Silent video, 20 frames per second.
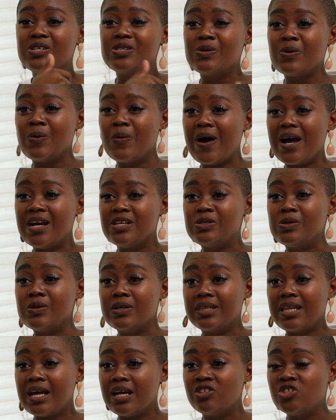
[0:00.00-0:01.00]
So I
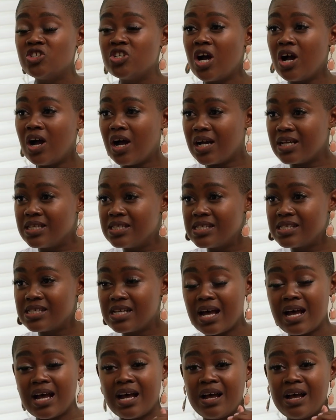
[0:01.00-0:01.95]
took that chance.